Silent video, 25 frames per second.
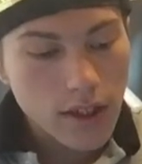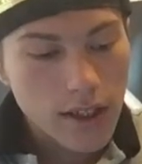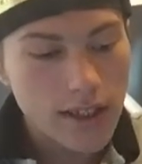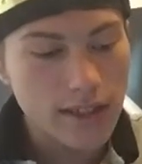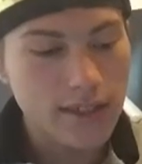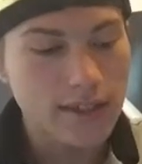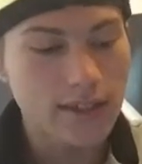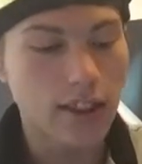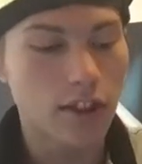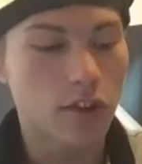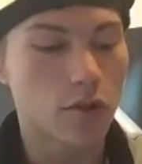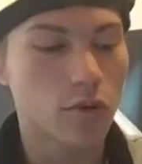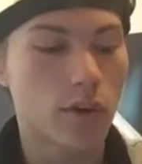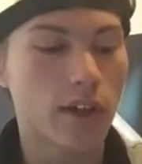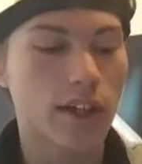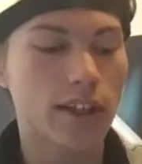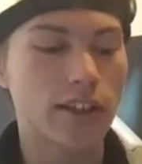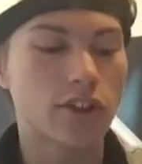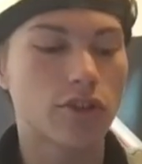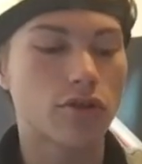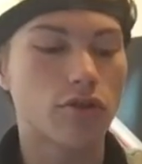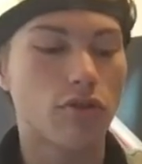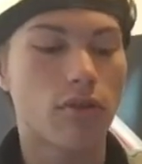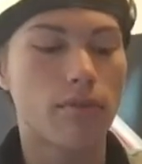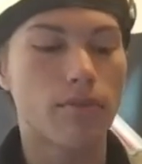EC3
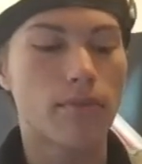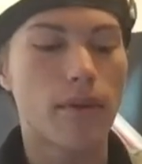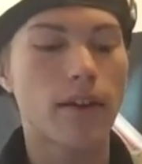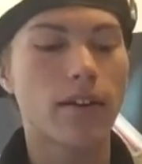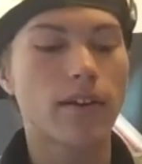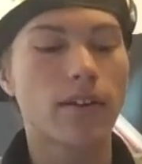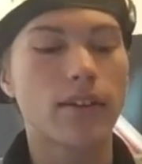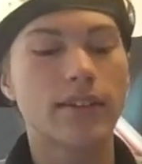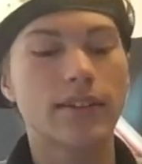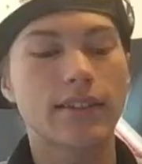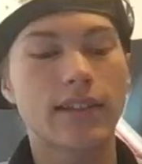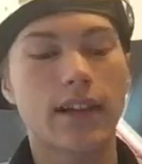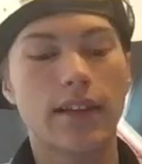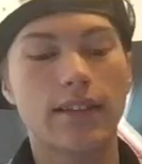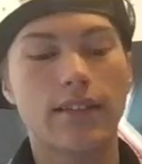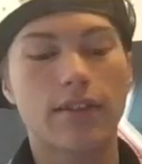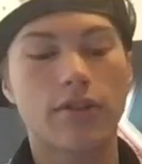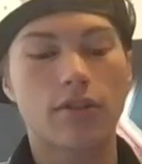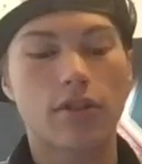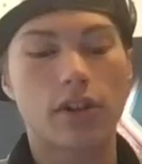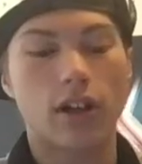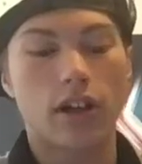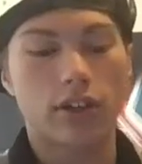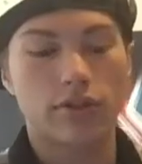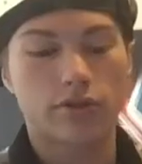and Storm barely signed
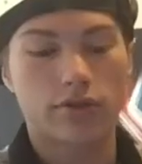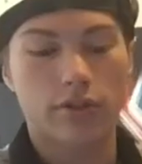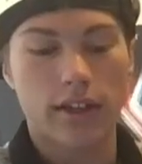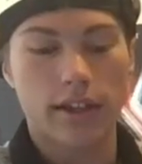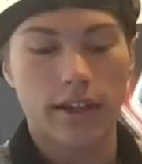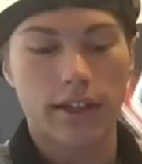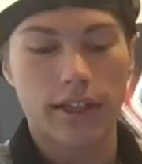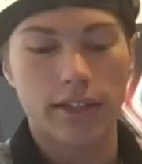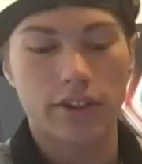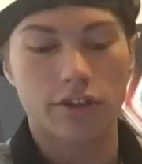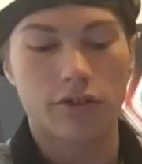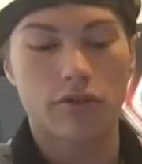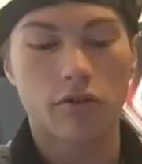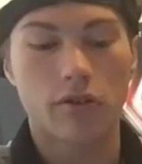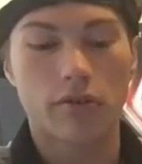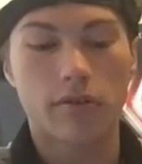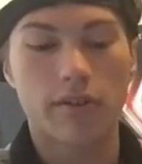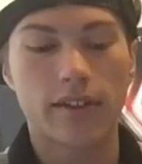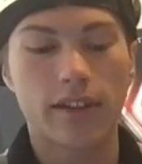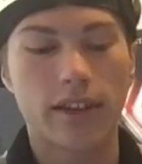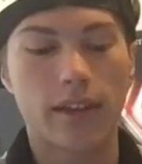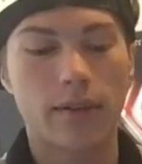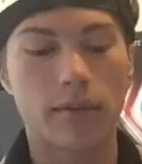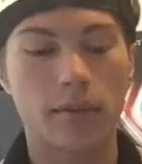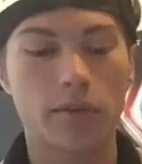their contract, and Storm
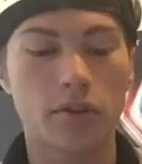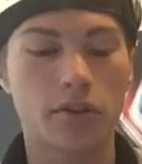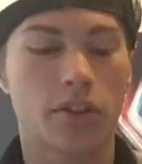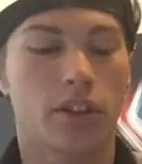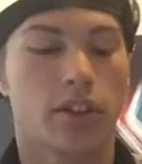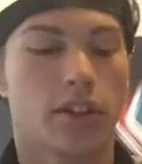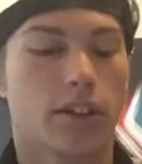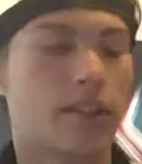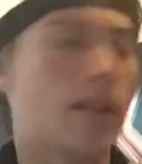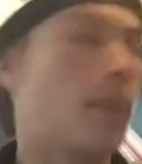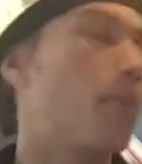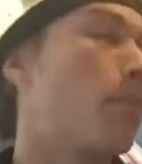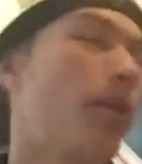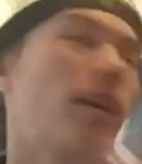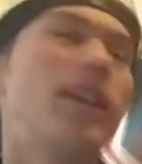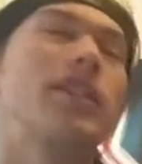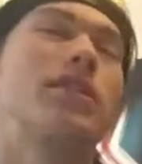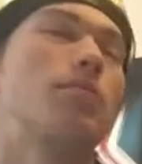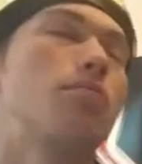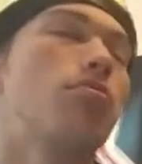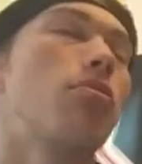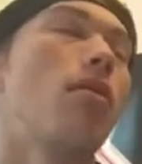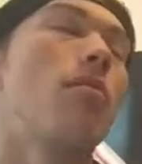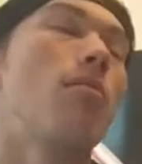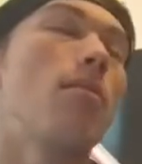delivers the
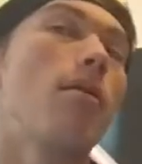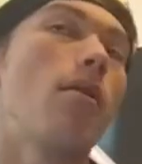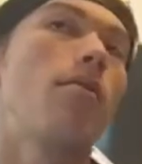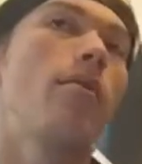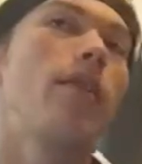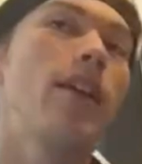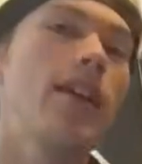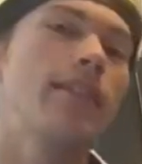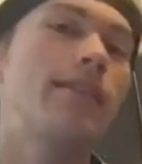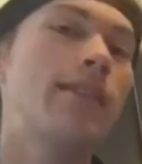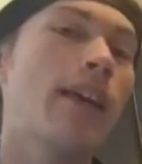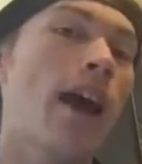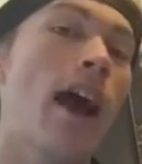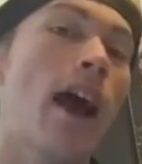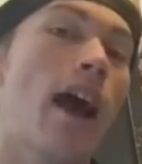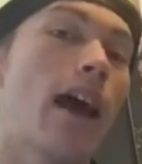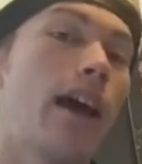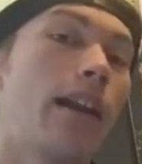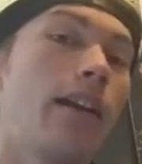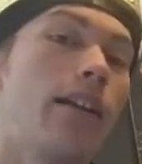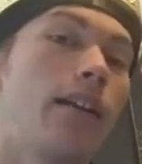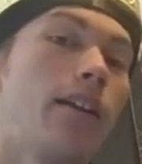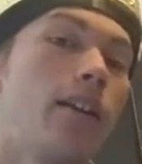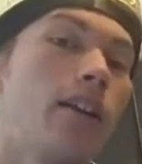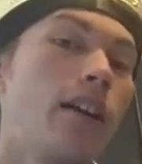best promo he's
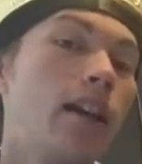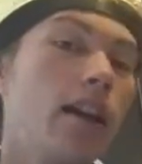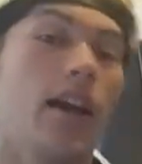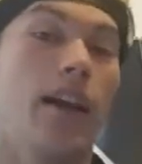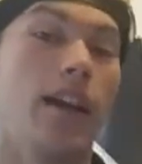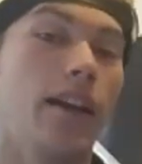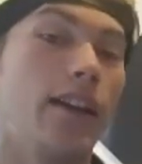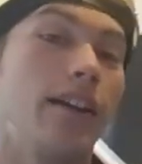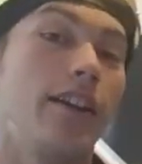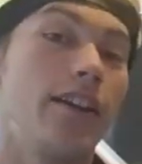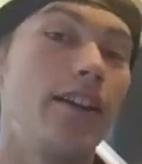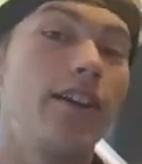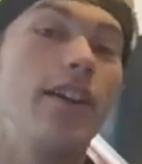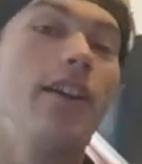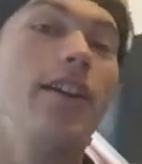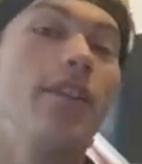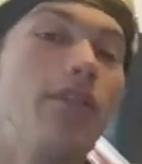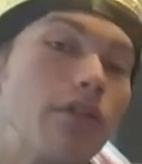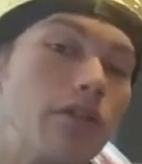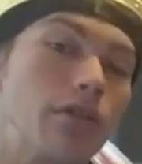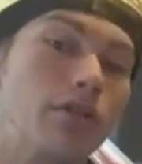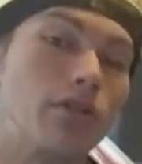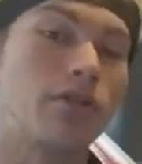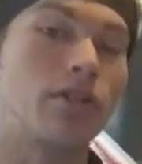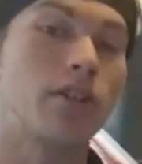had in
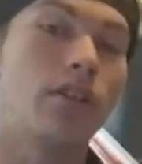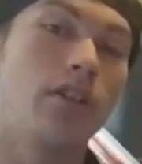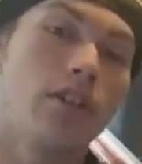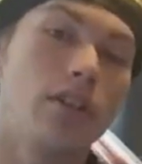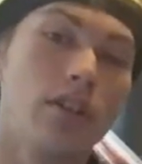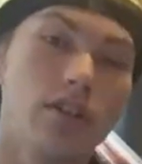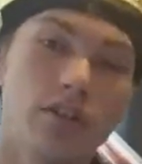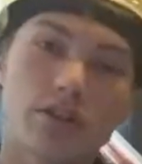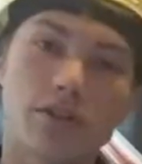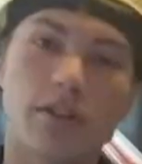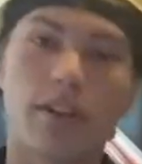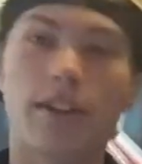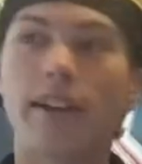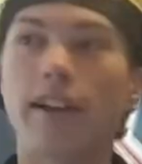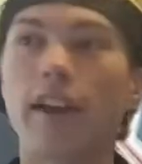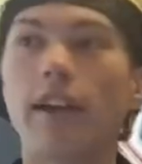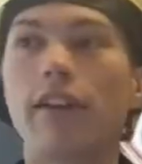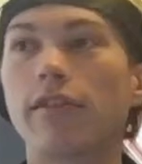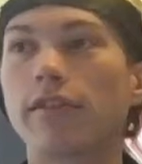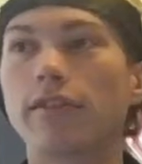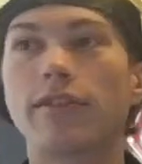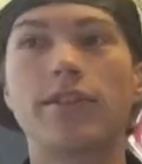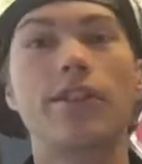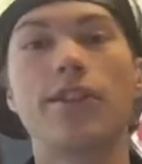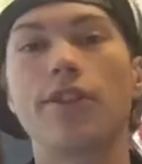years. So I
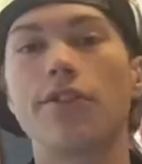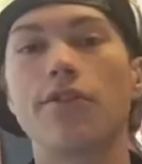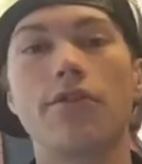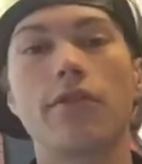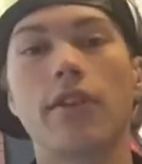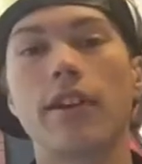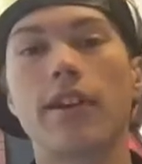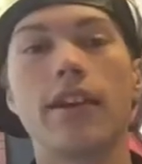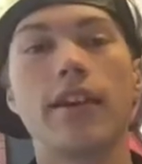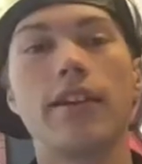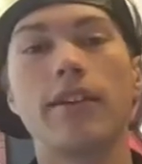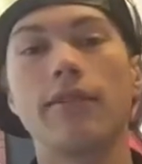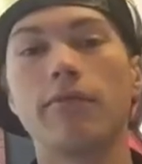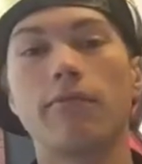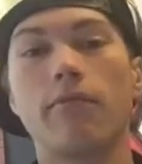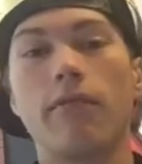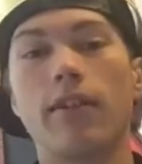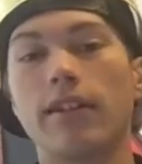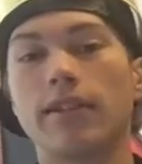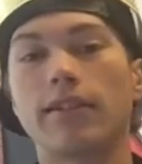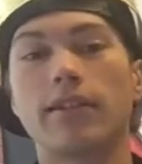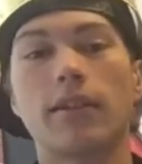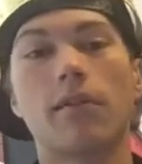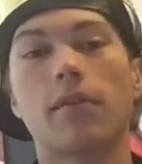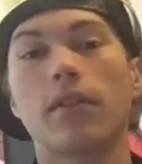guarantee you he
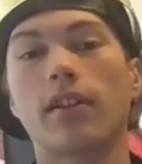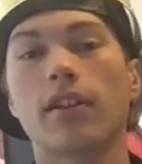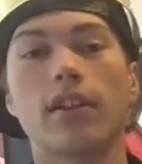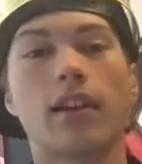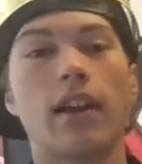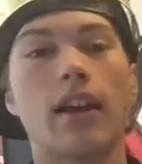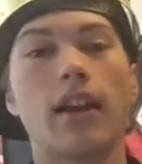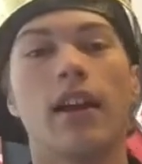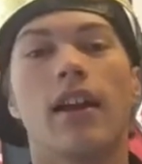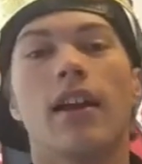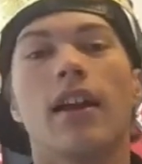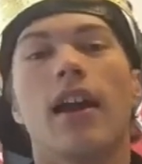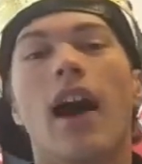went something like,